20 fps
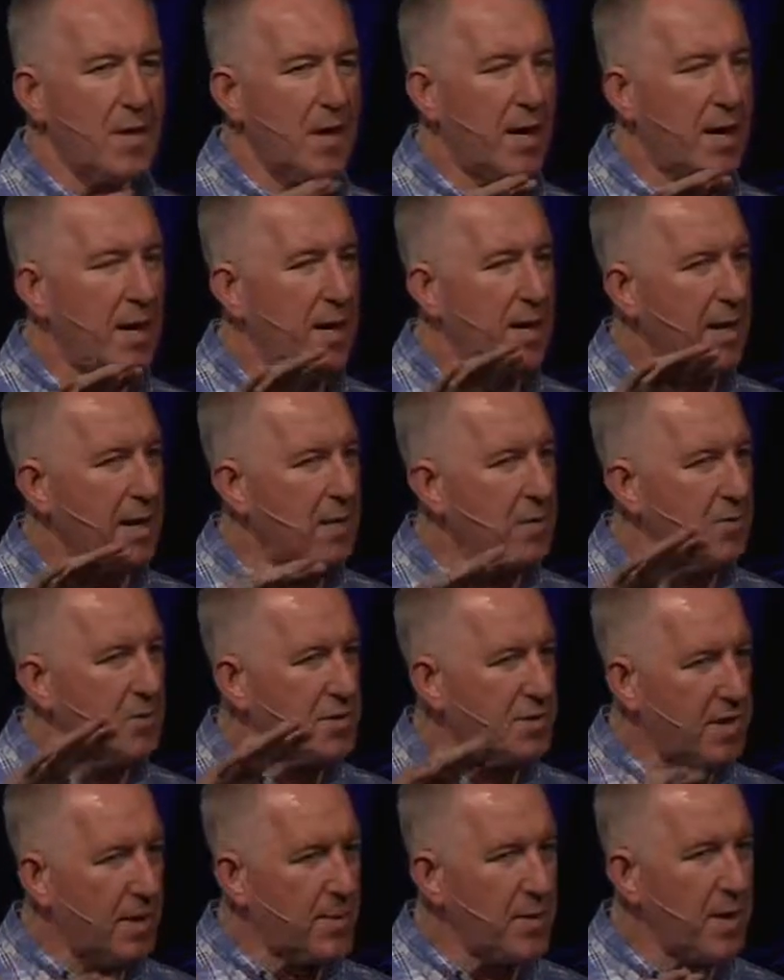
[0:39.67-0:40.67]
Again, there's
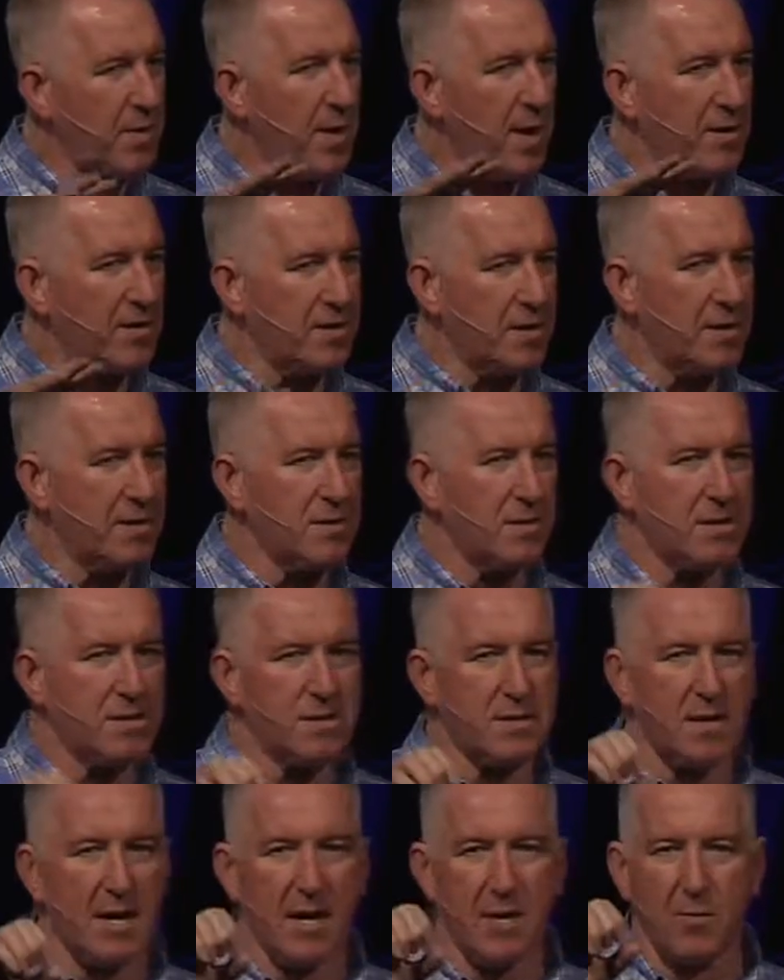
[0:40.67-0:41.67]
something about
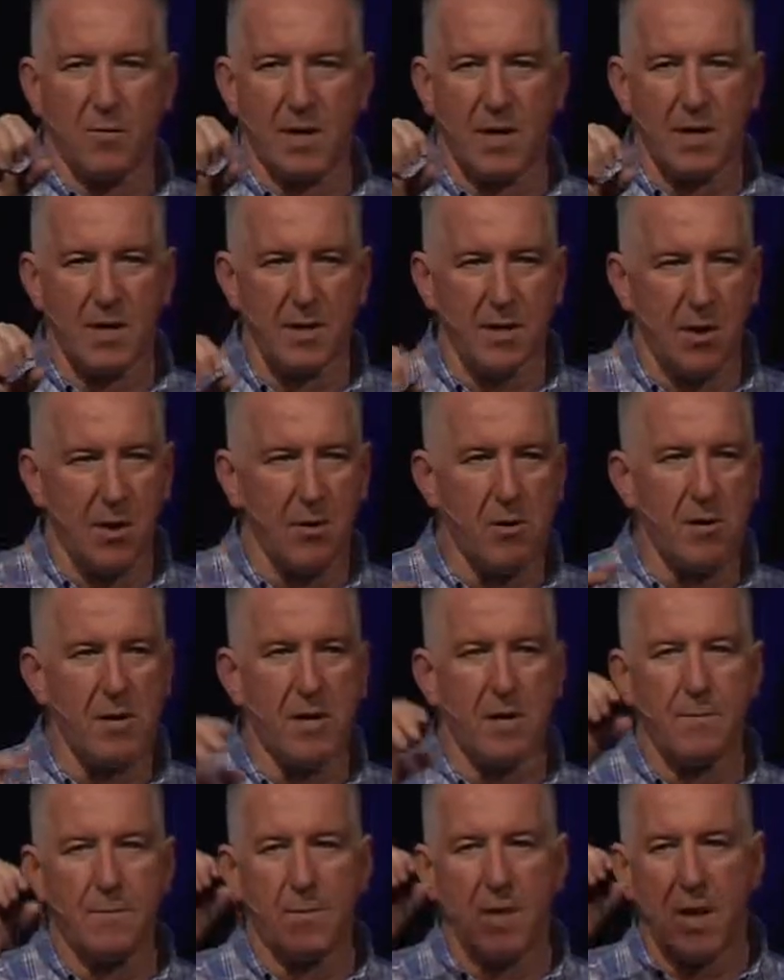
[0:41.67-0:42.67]
Jesus that we know
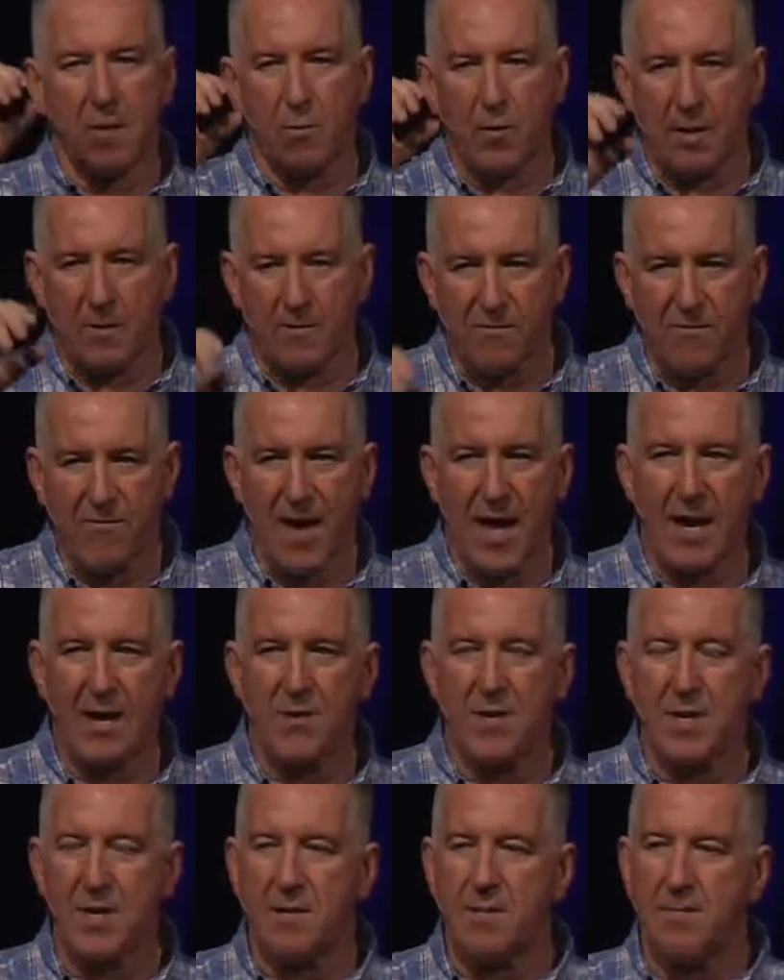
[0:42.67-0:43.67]
him, that we can
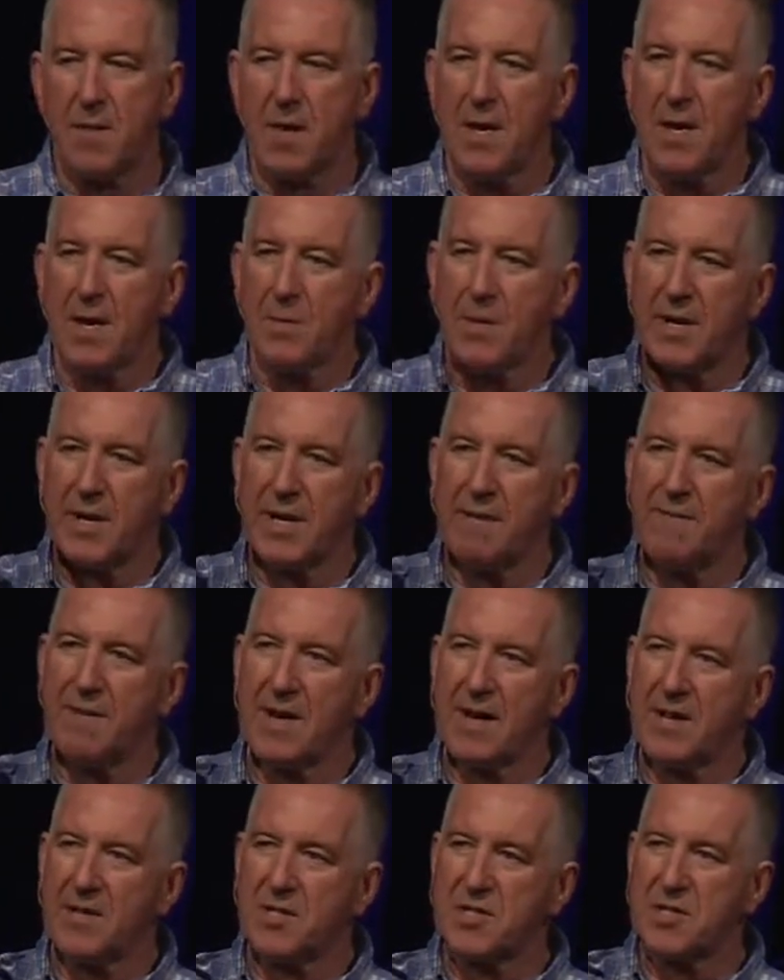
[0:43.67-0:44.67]
follow him. But even
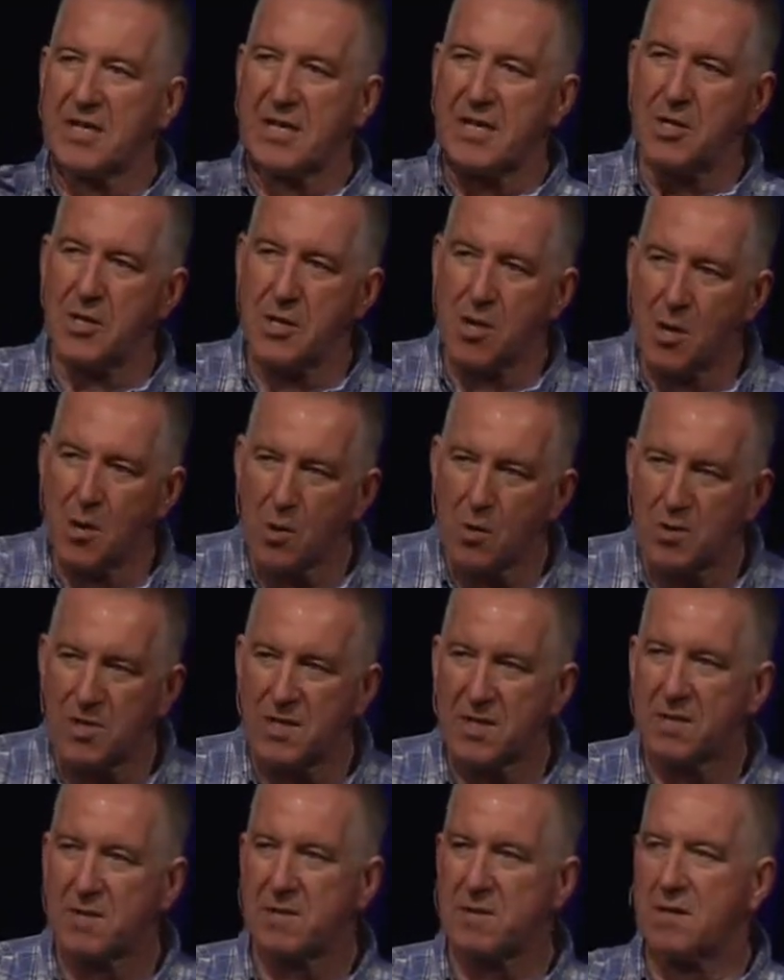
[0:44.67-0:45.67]
as you know
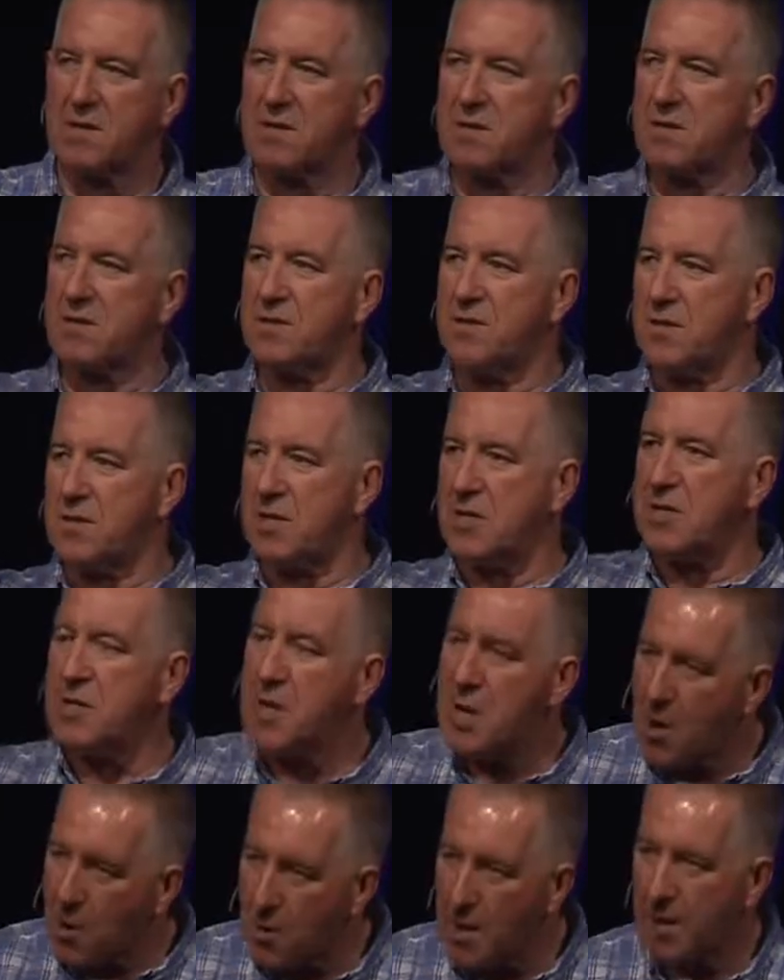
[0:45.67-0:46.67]
Jesus, do you
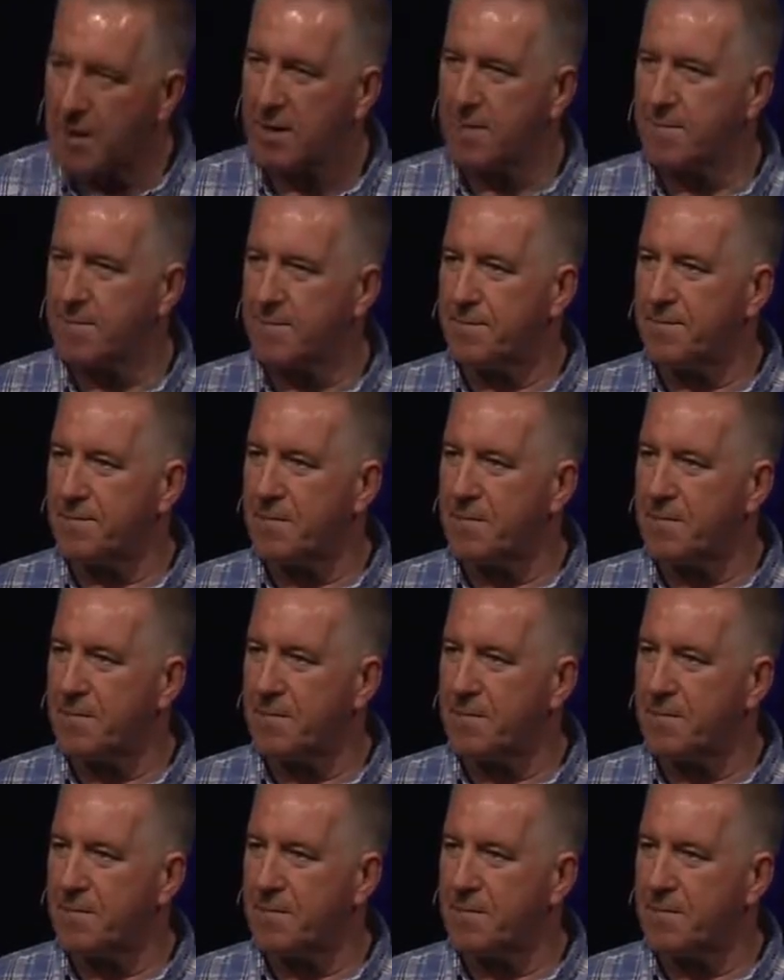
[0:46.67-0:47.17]
know him?